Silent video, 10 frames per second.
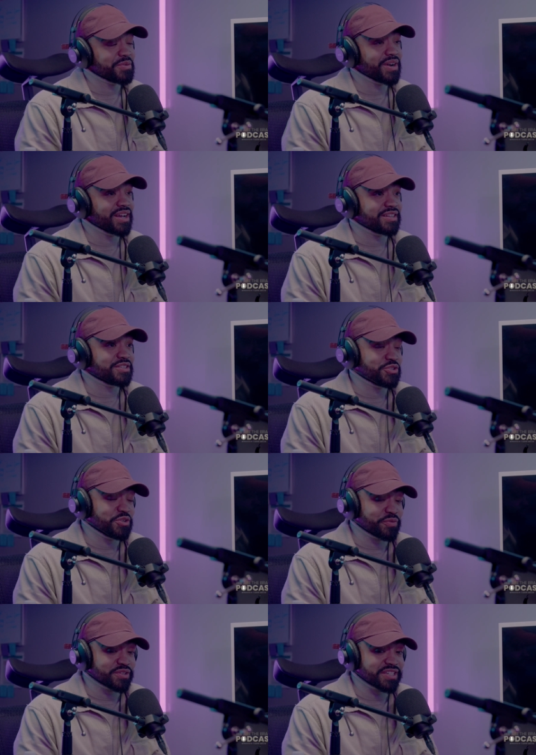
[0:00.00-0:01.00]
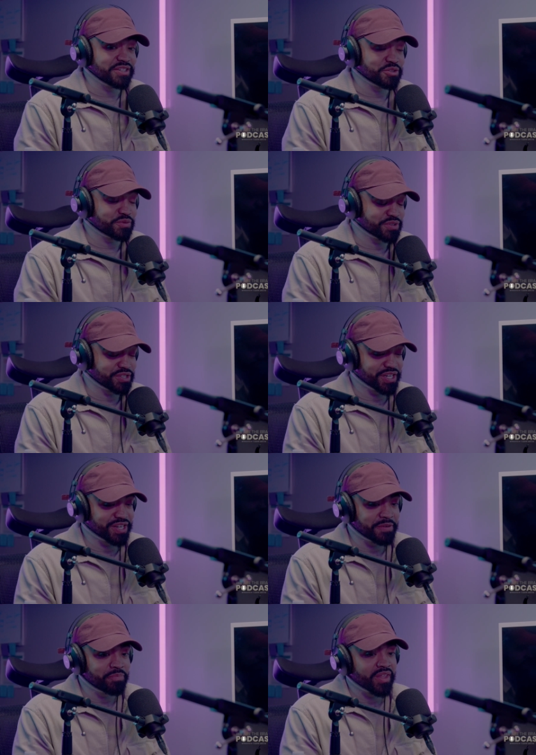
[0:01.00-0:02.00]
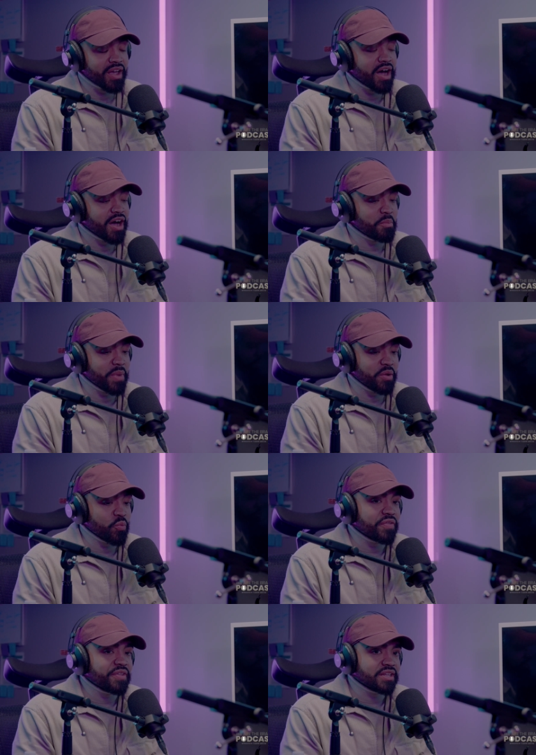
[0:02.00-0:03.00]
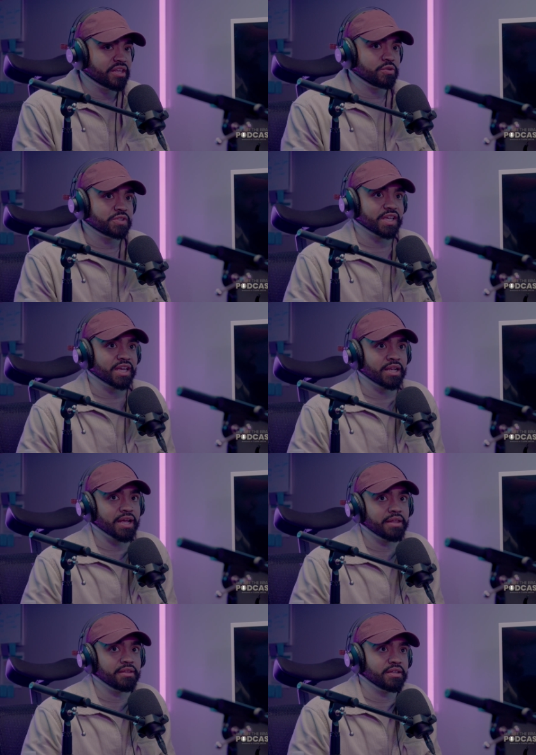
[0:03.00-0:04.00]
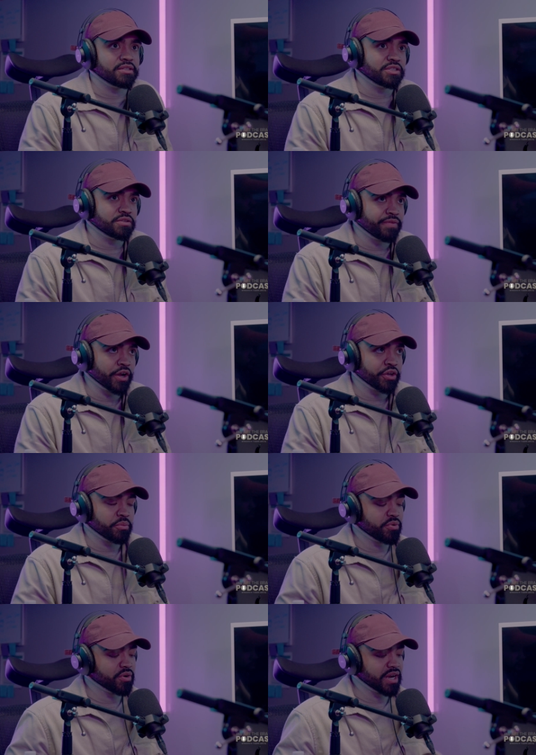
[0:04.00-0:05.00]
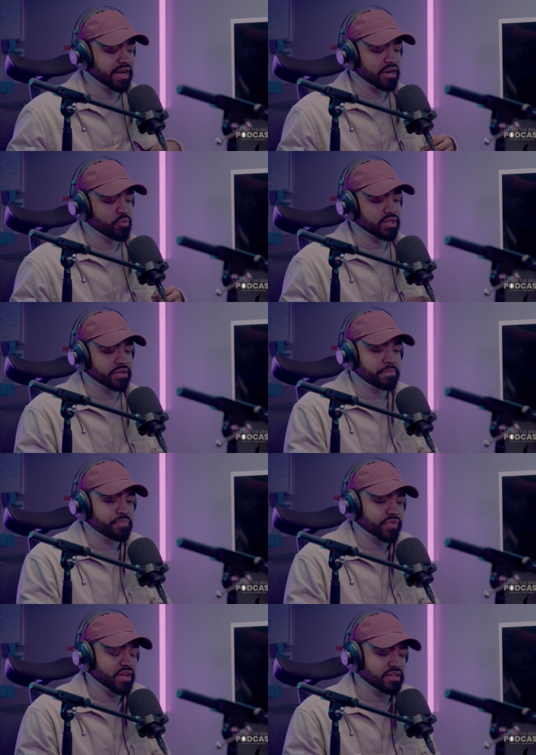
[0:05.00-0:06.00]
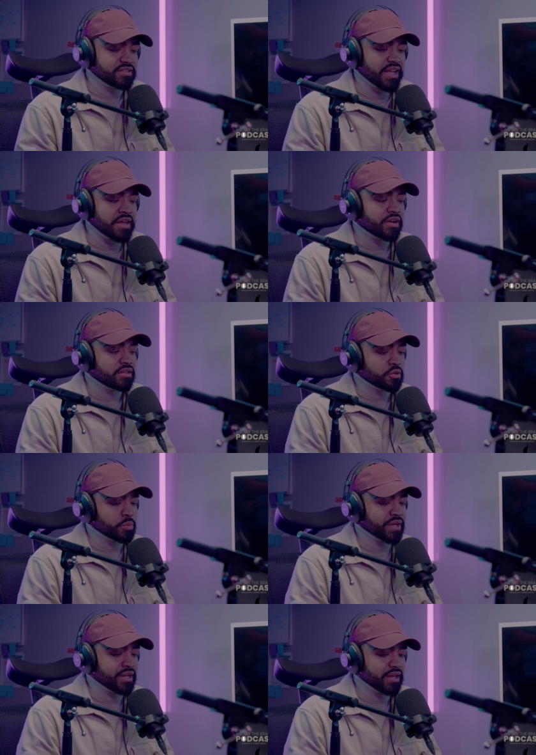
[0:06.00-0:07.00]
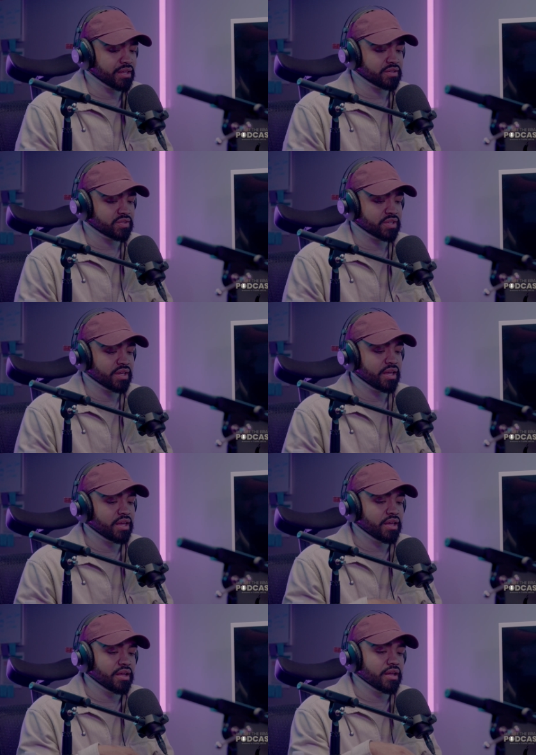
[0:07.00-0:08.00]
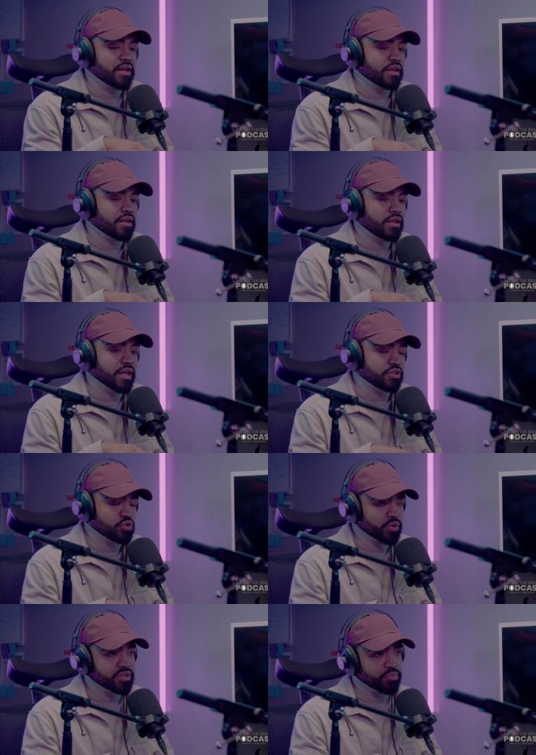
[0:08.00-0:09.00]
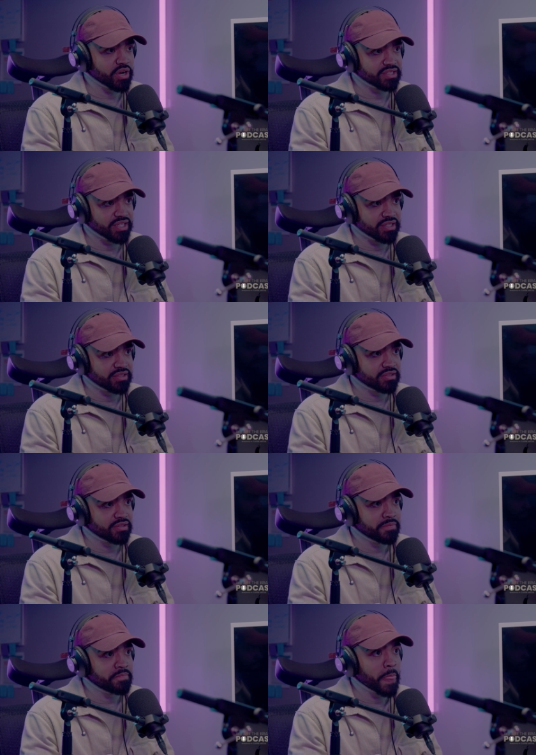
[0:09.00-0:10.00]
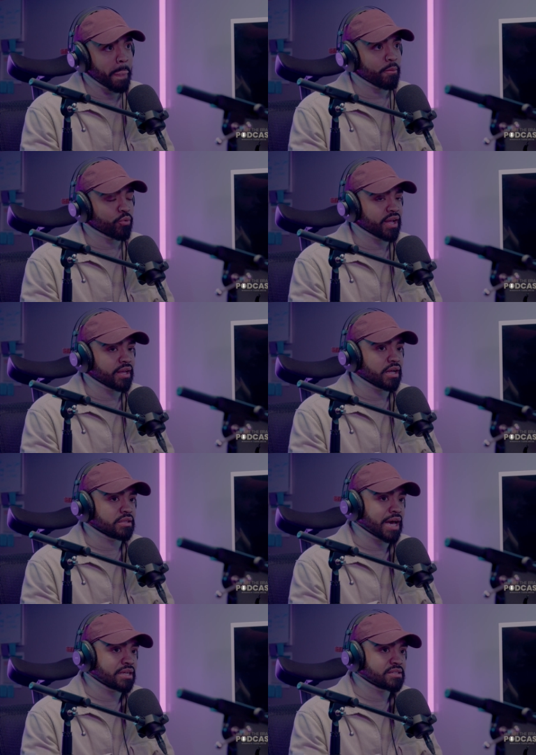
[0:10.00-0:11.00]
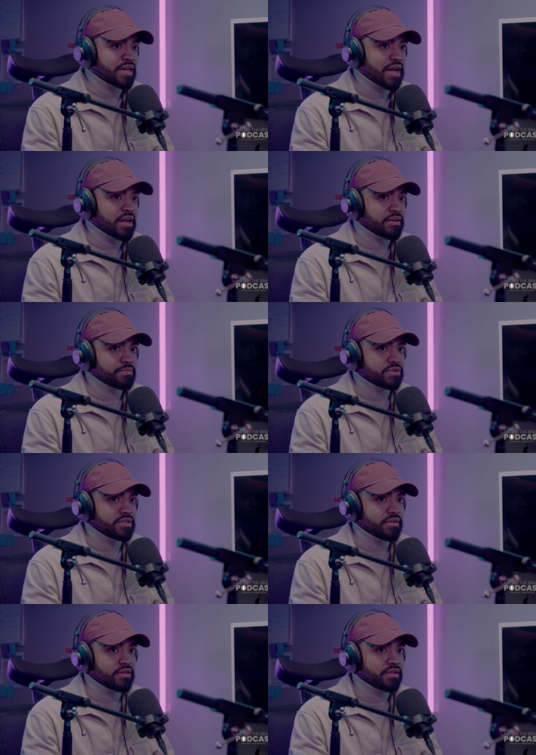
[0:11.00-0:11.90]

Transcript: Right. Two different skills for sure. And one thing that you said, I think that's just very important. I kind of want to stay there a little bit, is enjoying the process, right? A lot of times